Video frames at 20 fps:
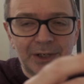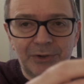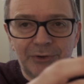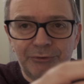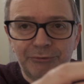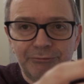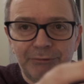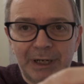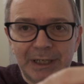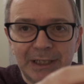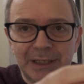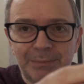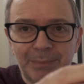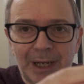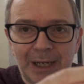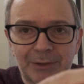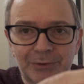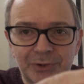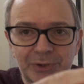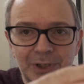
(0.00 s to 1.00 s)
a threaded
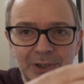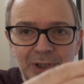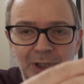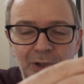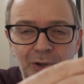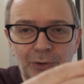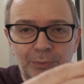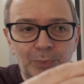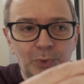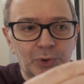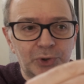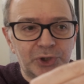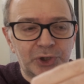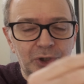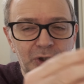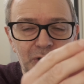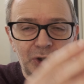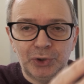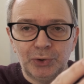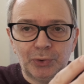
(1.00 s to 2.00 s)
mount, so it's a lot more
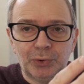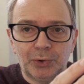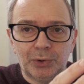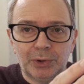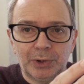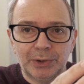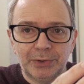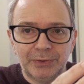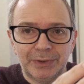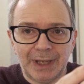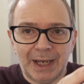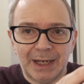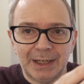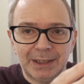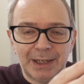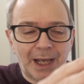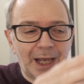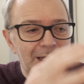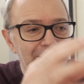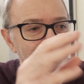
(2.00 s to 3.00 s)
secure
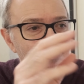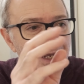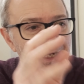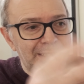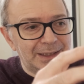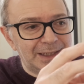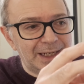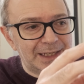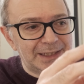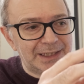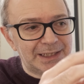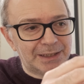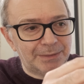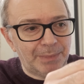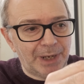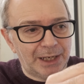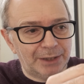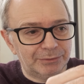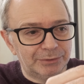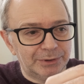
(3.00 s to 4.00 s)
than a magnetic
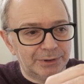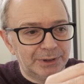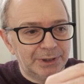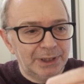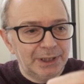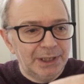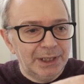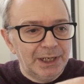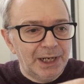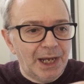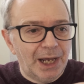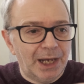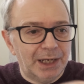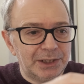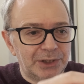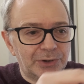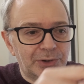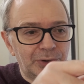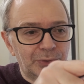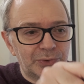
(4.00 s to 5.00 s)
mount. Uh,
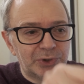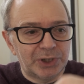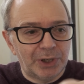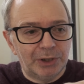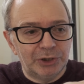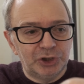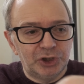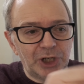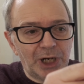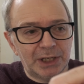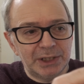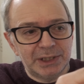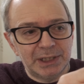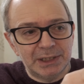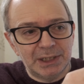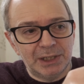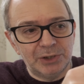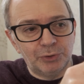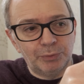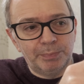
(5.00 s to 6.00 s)
you can also adjust,
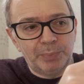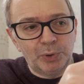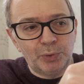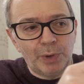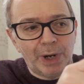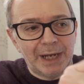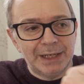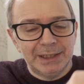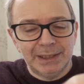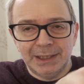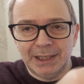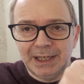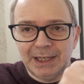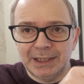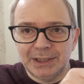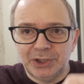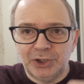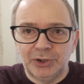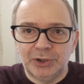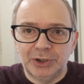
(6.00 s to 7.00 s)
there's a little ball head in
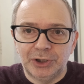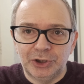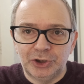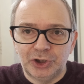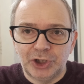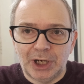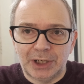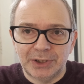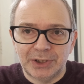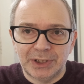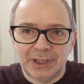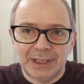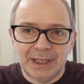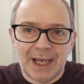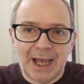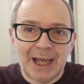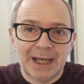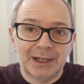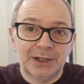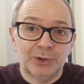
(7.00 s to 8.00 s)
here, so you can adjust
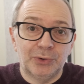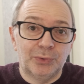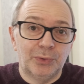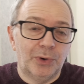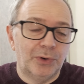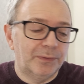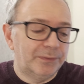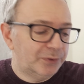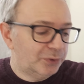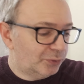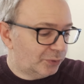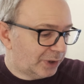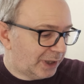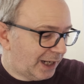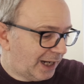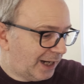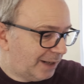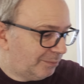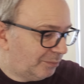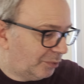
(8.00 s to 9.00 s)
the angle of your
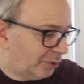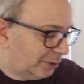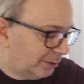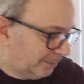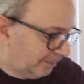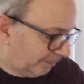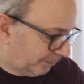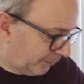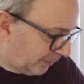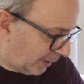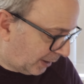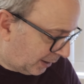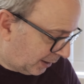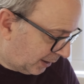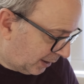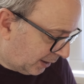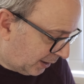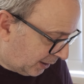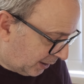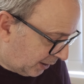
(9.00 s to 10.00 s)
camera.
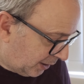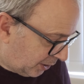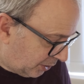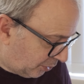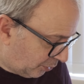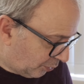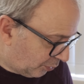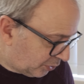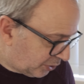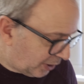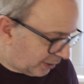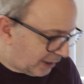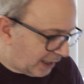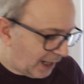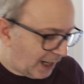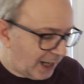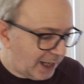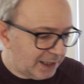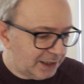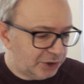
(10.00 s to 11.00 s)
You also
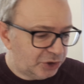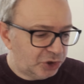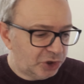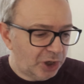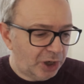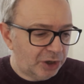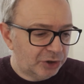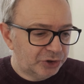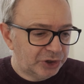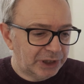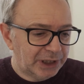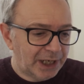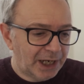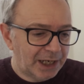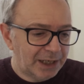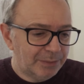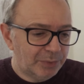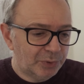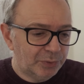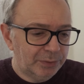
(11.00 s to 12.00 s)
get a charging
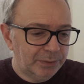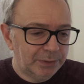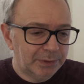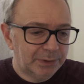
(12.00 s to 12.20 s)
cable